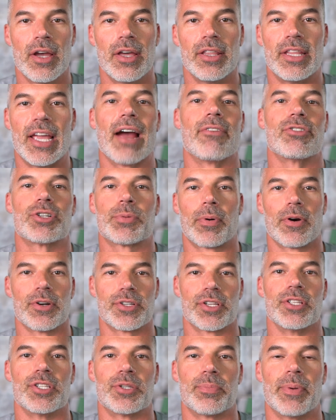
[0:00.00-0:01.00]
The average
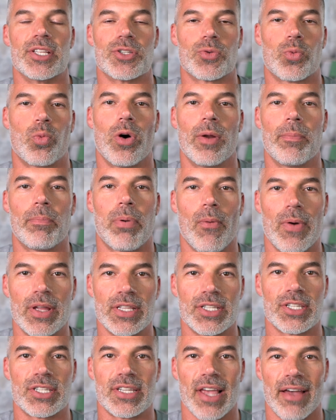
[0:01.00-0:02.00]
person spends
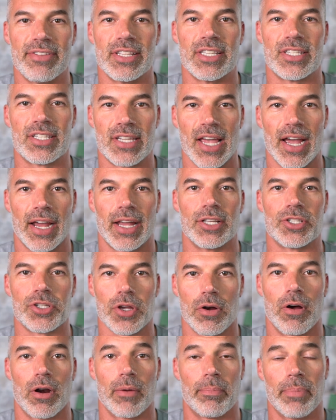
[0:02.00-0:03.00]
1.7 seconds
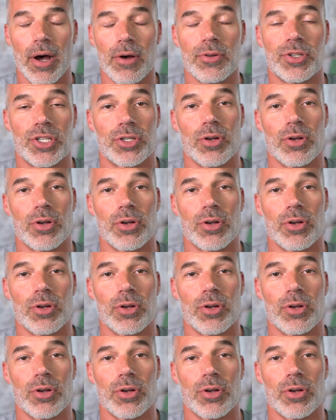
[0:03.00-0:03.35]
on a post.